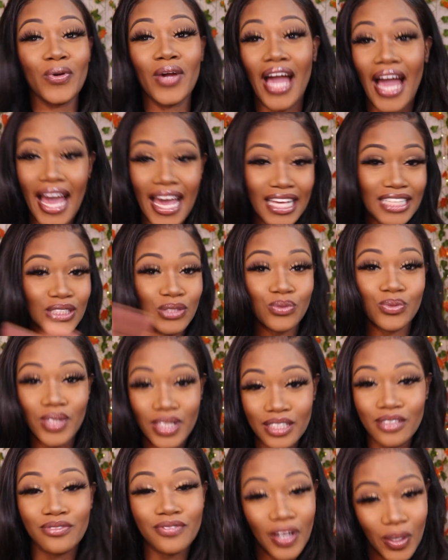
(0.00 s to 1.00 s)
you guys
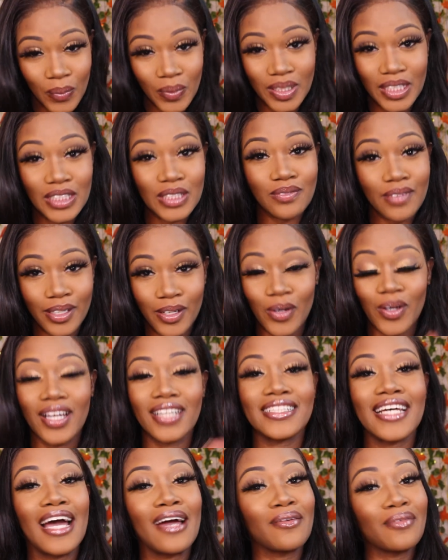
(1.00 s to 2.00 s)
really fuck with this video
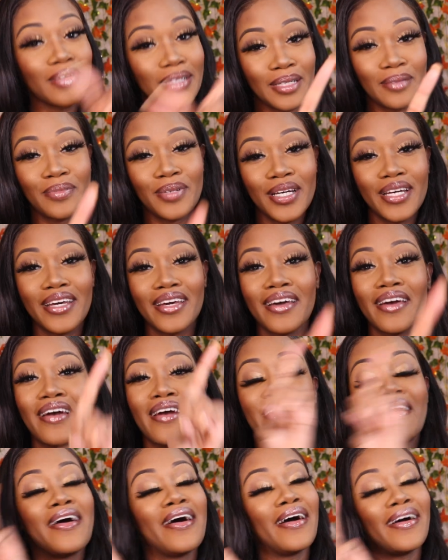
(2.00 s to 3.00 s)
because I really put
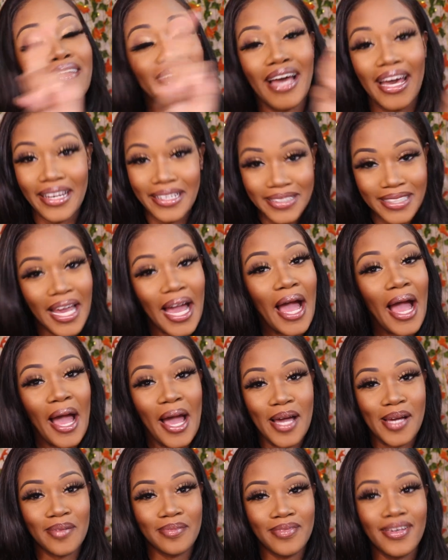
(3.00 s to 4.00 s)
a lot of
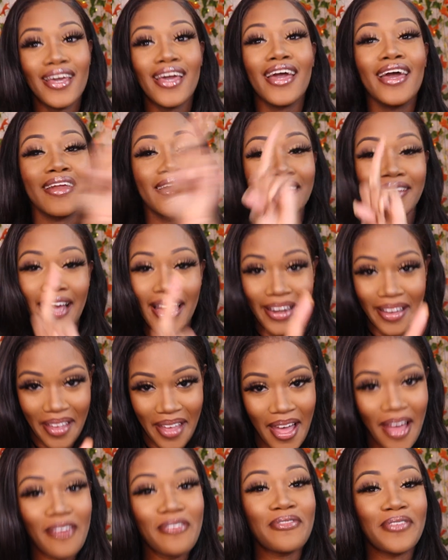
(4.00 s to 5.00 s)
time and a lot of
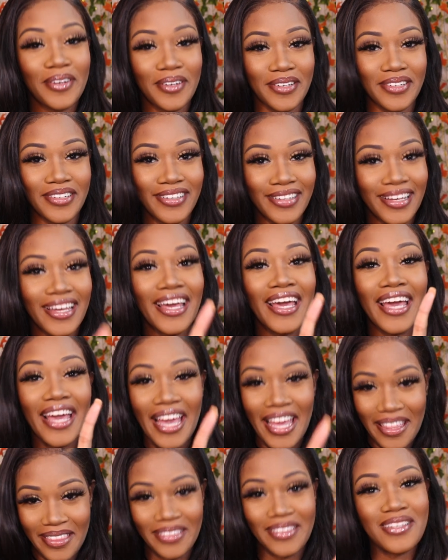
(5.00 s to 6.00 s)
effort
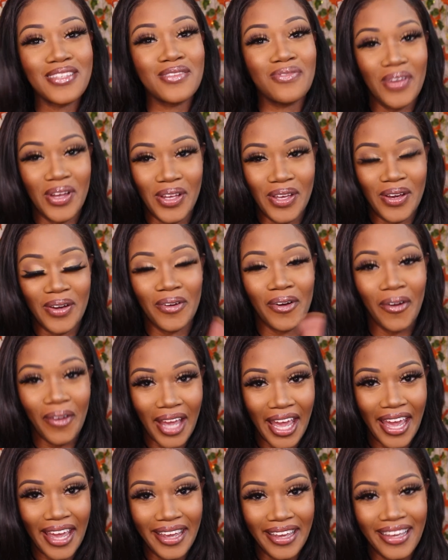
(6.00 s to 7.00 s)
in this video,
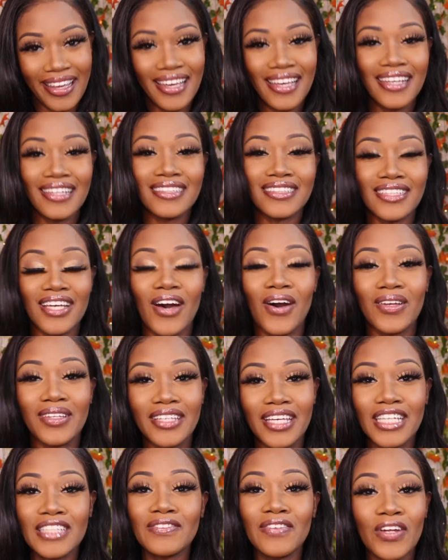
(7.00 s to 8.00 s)
okay? So
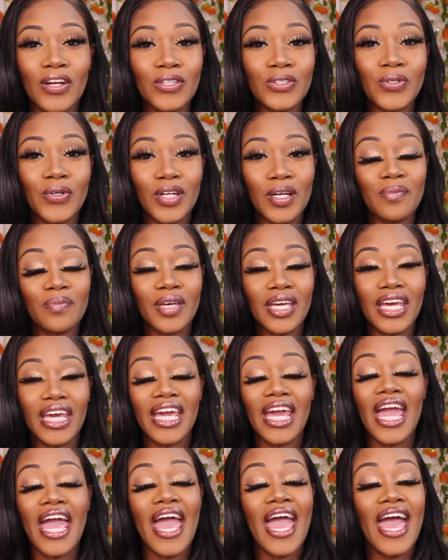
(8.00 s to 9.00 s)
this video is going to
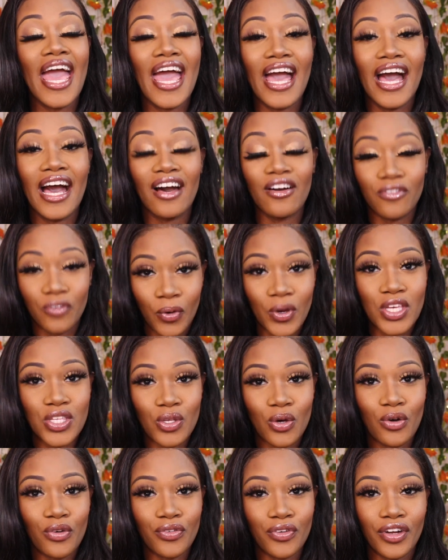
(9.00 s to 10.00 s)
be a
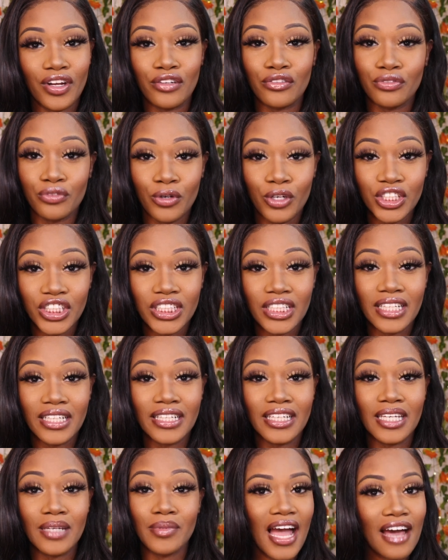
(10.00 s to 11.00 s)
voiceover.
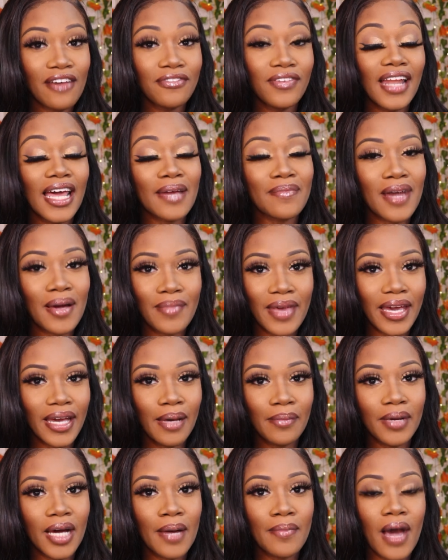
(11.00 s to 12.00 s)
Unfortunately, I feel like my
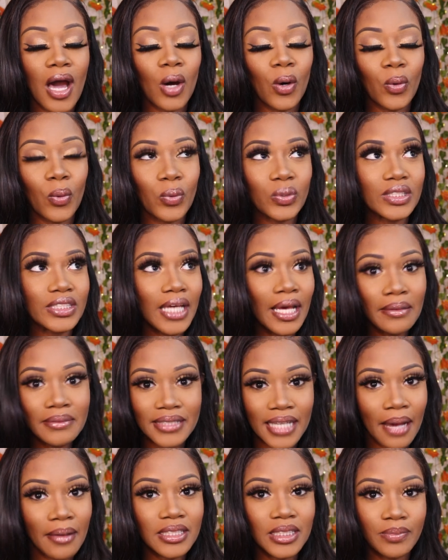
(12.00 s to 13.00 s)
makeup come out 10
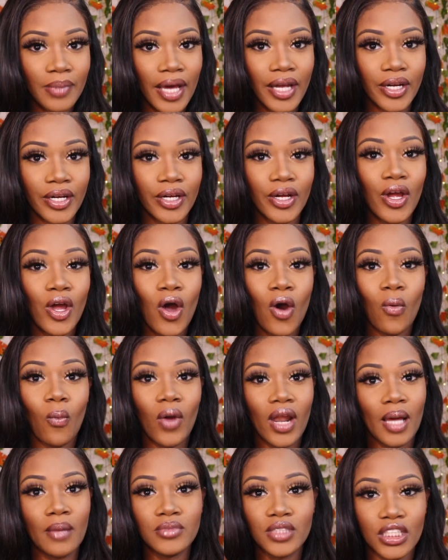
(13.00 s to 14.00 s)
times better
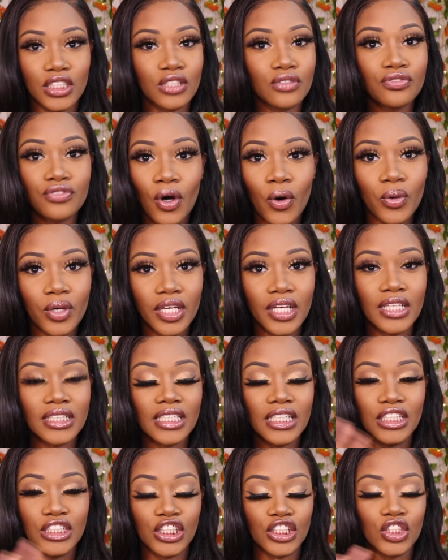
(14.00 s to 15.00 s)
when I'm just
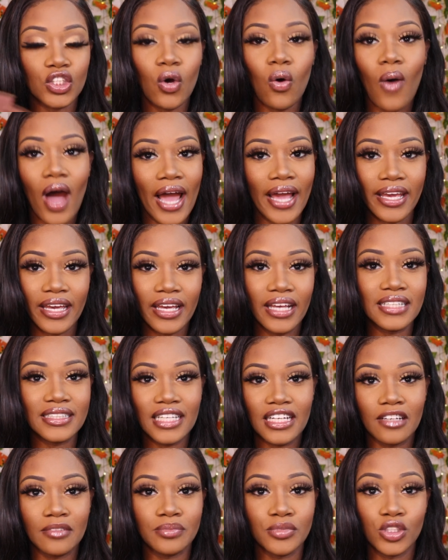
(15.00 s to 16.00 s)
focused and just quiet
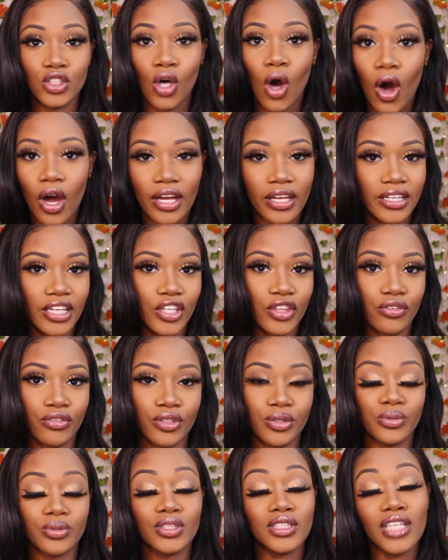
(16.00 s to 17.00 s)
instead of talking it
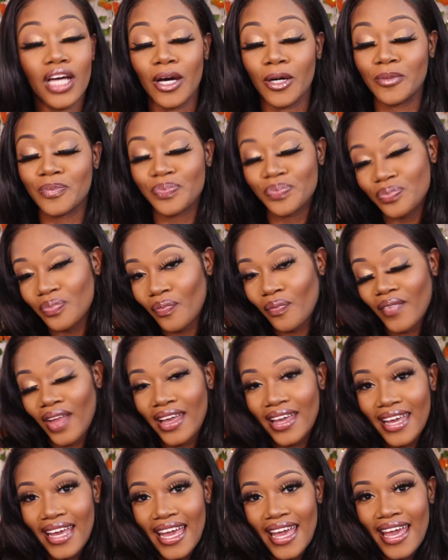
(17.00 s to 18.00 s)
through. So
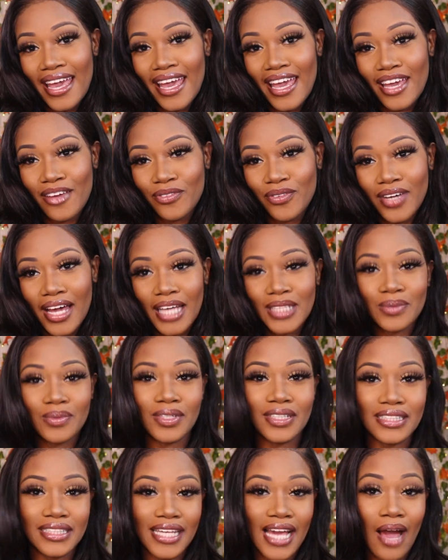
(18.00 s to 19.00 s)
if you guys
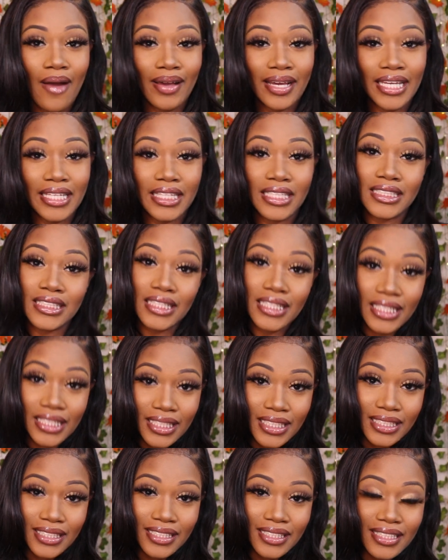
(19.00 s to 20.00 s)
want to see how I get this
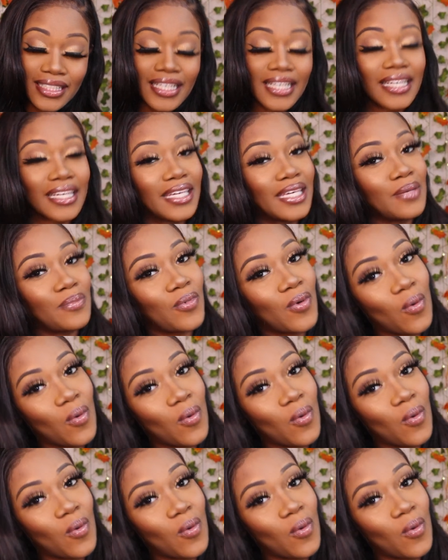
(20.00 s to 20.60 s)
look, keep